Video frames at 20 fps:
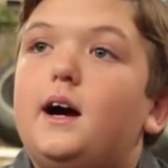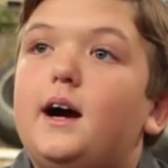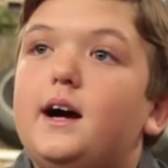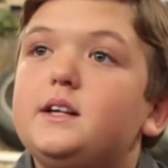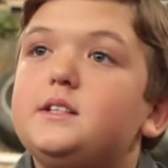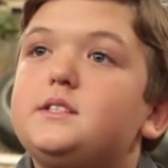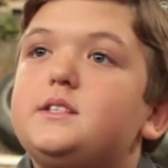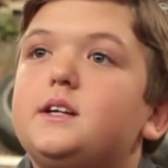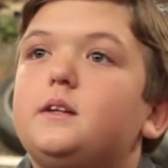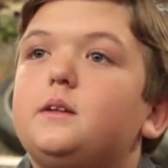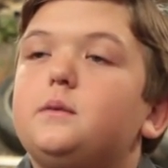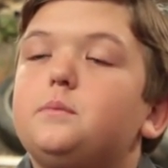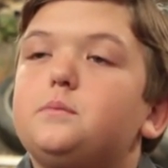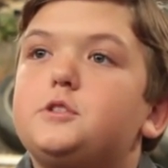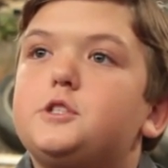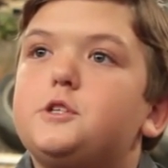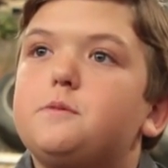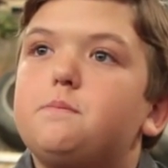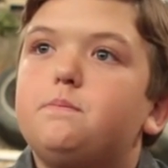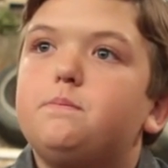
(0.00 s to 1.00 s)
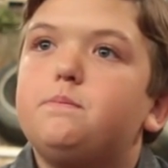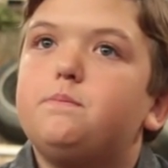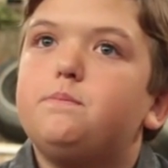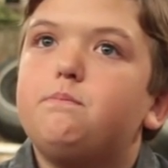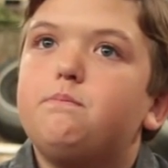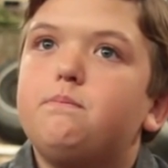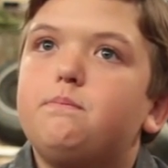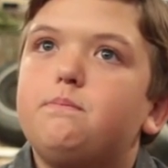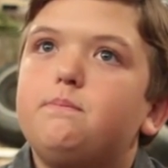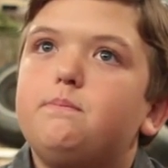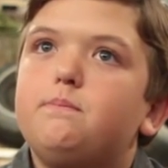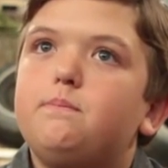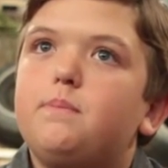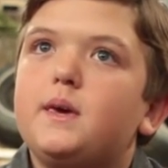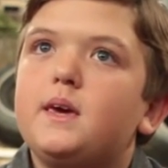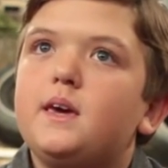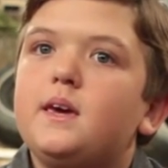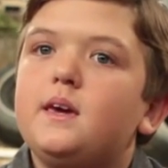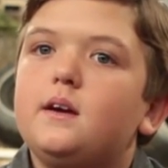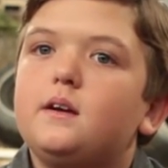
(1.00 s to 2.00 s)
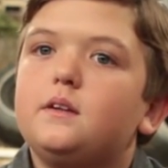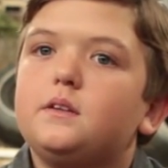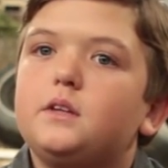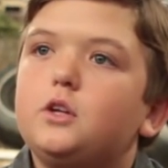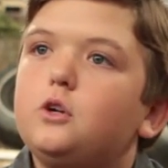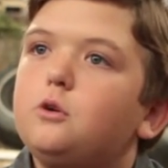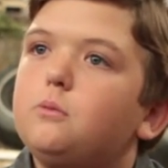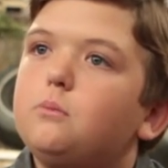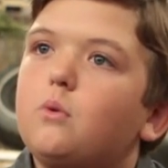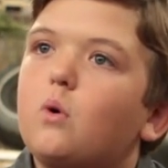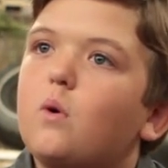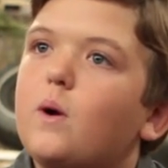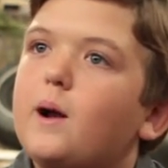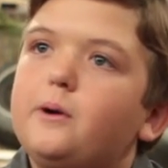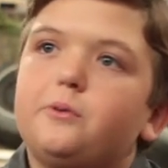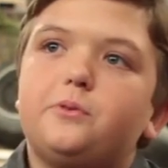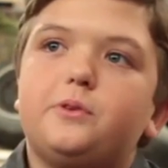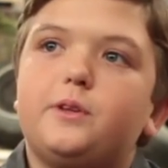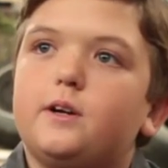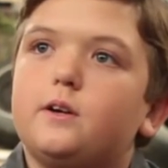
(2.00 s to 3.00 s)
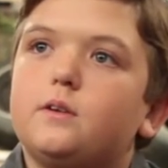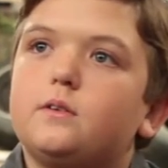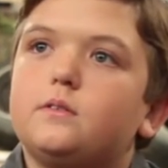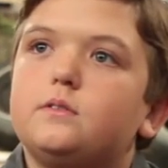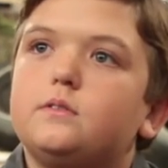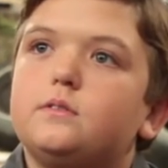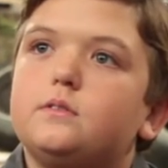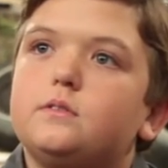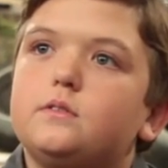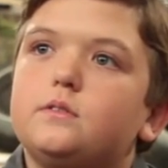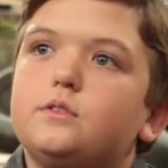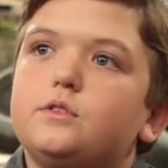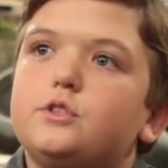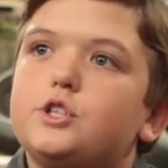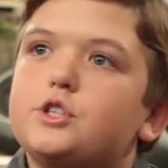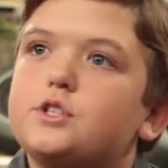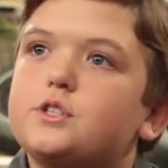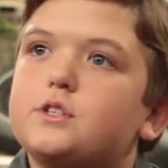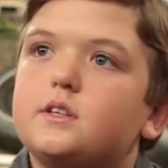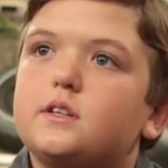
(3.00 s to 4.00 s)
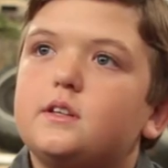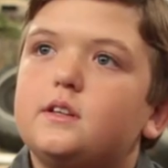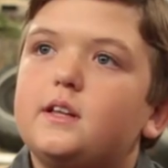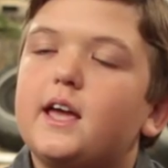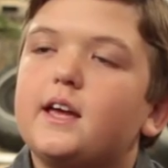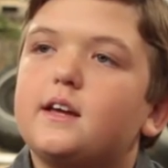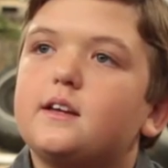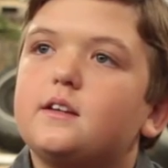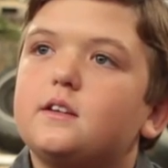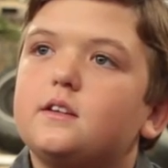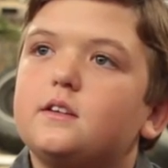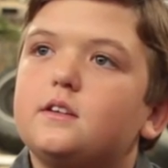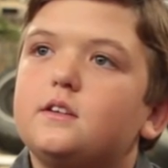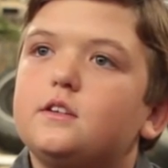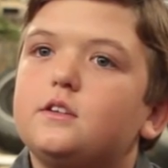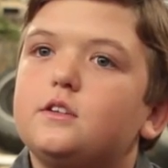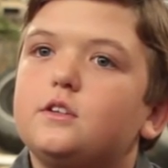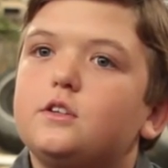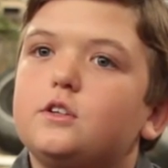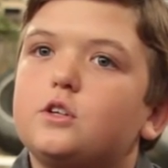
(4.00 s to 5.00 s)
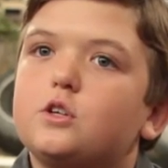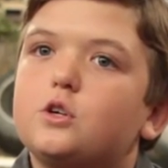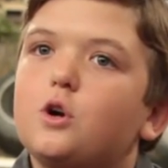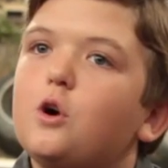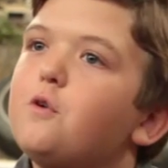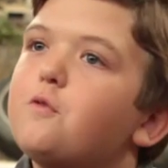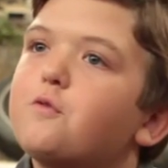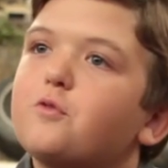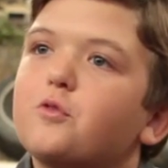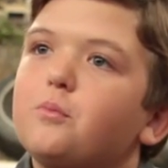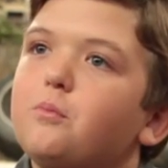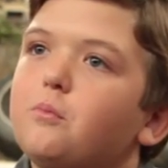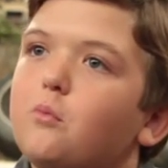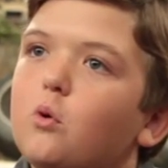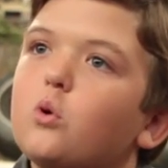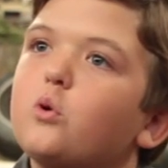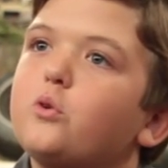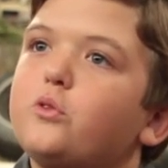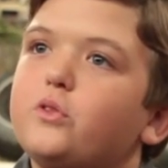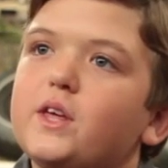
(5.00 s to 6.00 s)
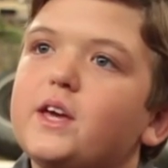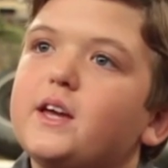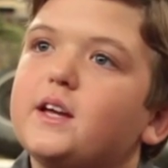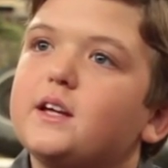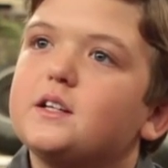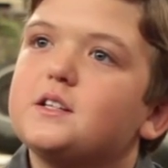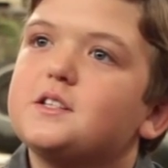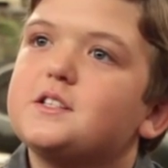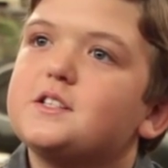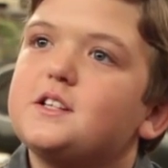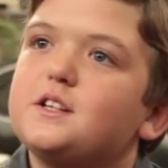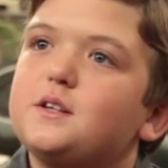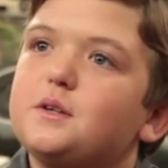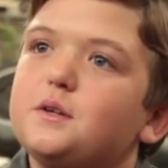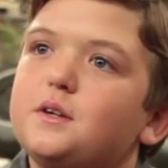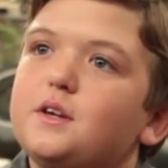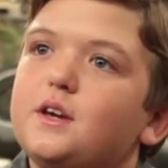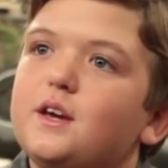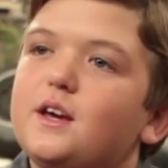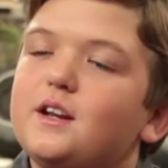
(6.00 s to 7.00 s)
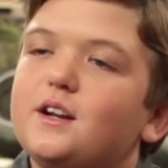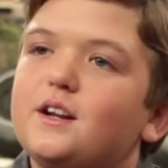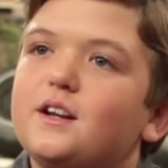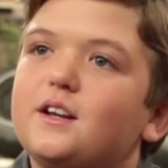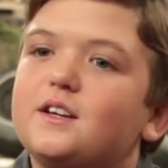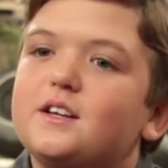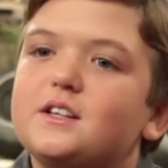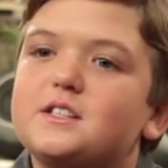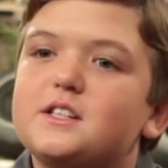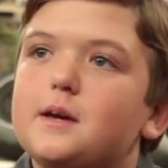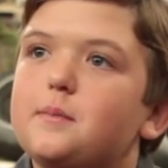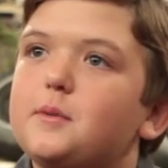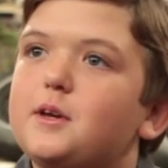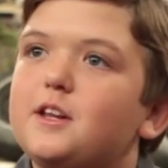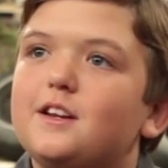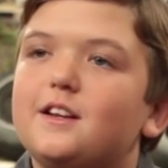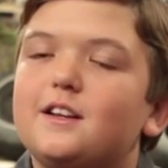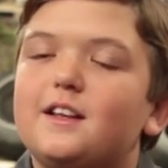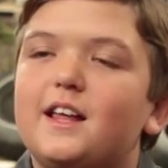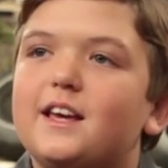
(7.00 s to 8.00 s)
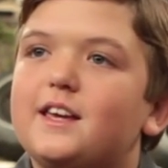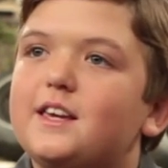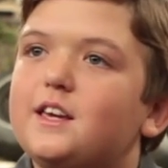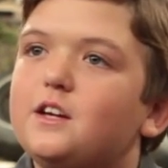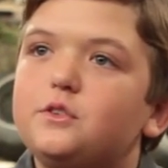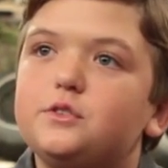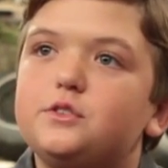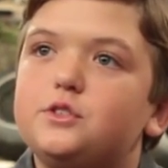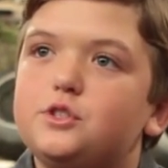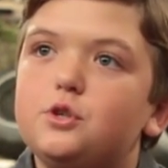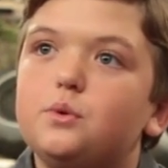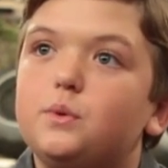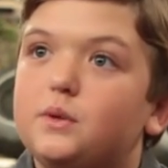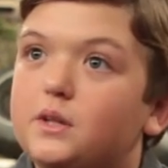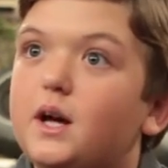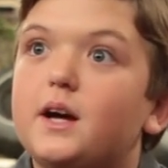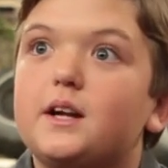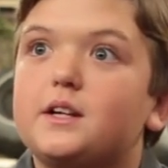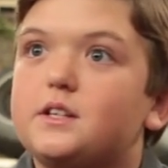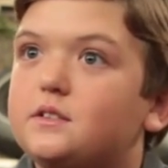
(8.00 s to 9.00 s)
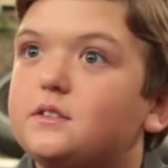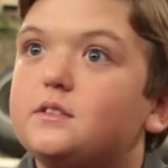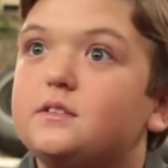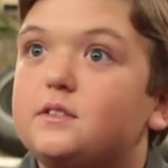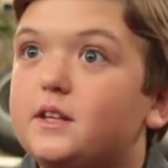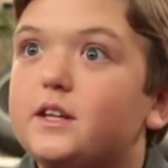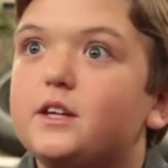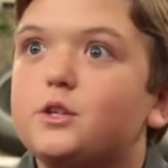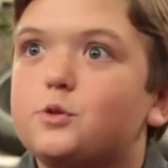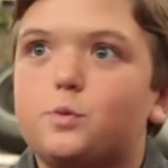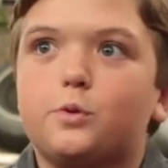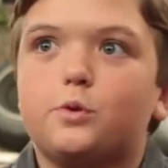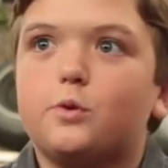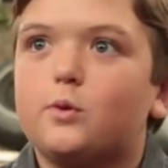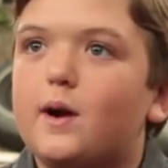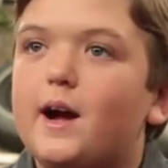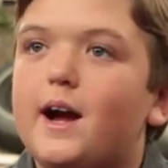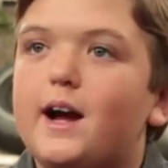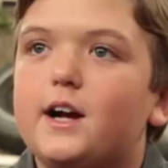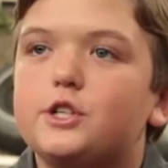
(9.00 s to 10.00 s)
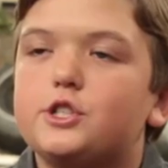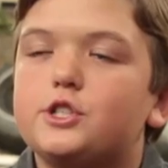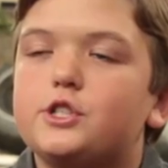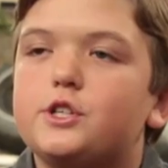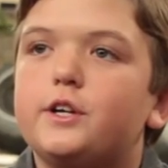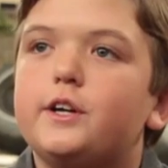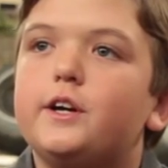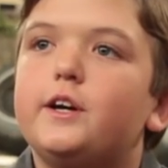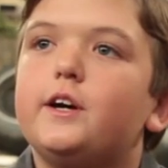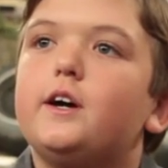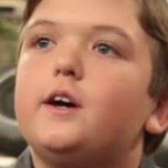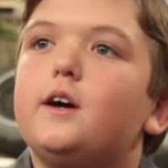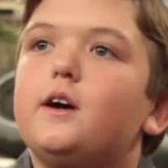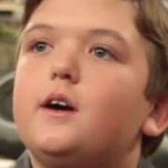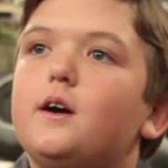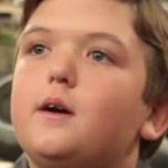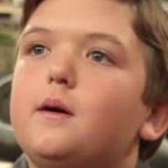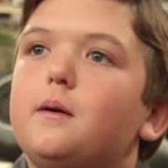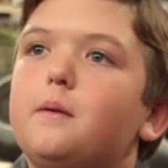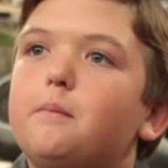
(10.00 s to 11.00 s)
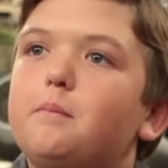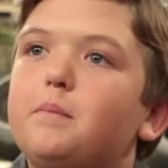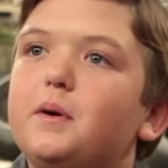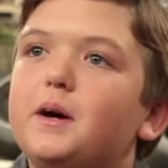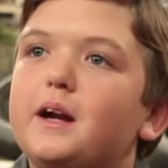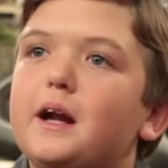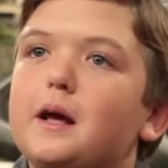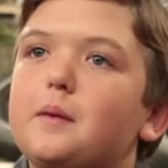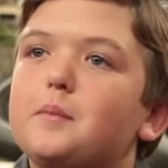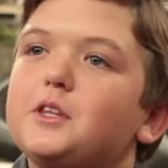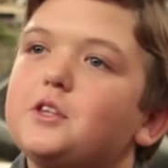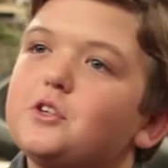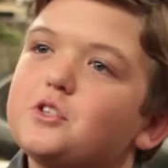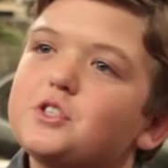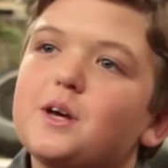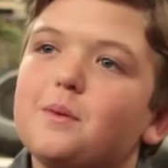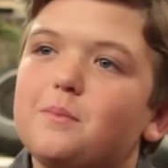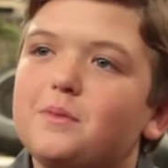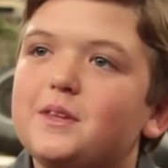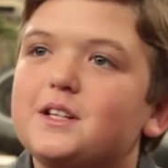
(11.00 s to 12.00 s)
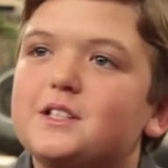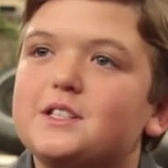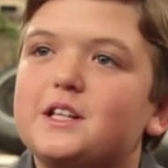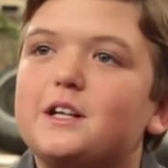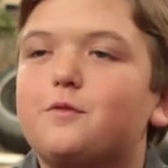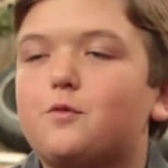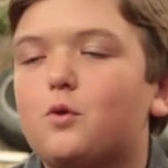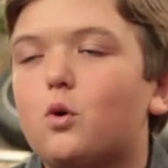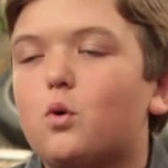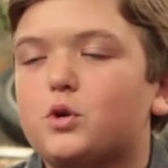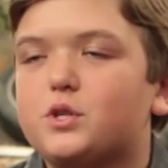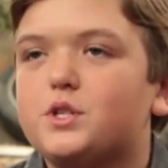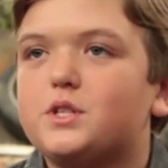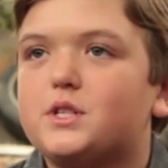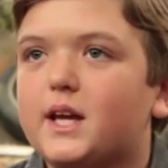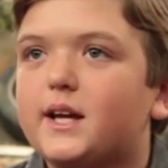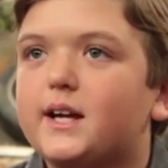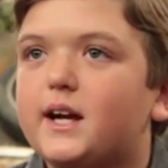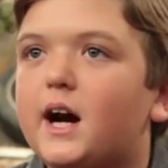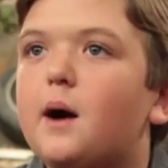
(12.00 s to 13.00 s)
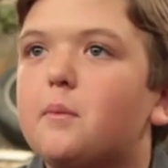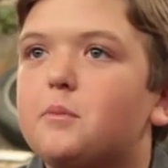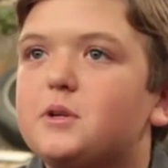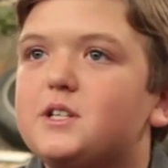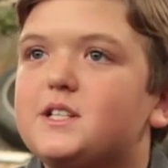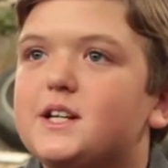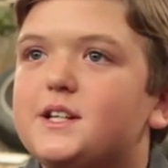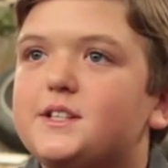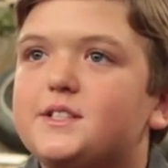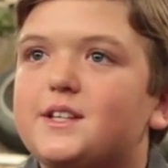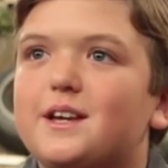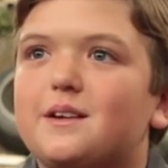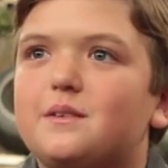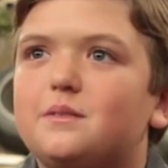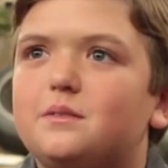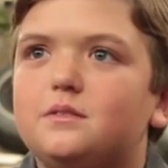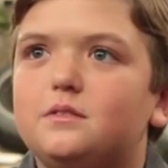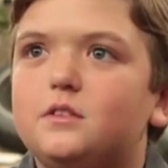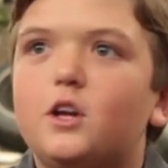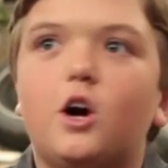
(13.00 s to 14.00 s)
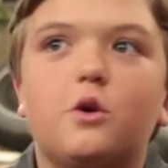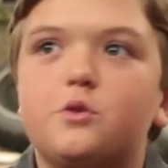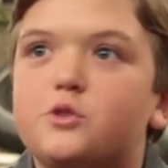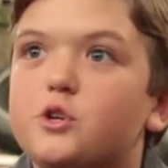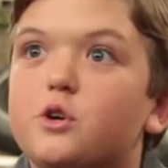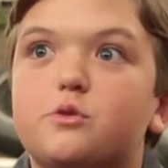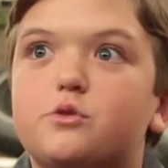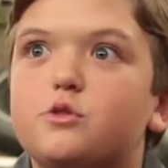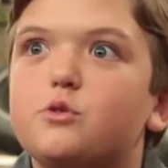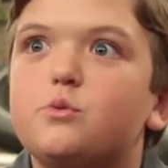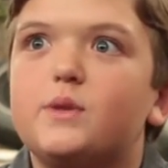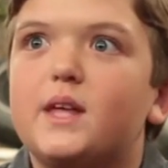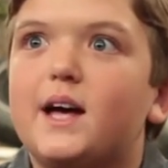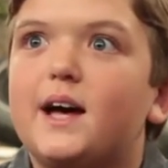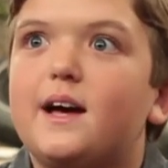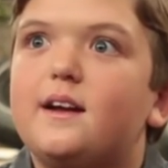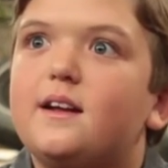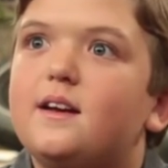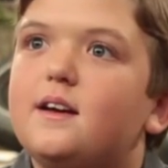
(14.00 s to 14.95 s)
I'd tell him to be a little more out there. Just like go for more things. And cuz I mean, like he'll do a lot of things with Crash. But I mean, there's some things that of course is like common sense like no, don't do that.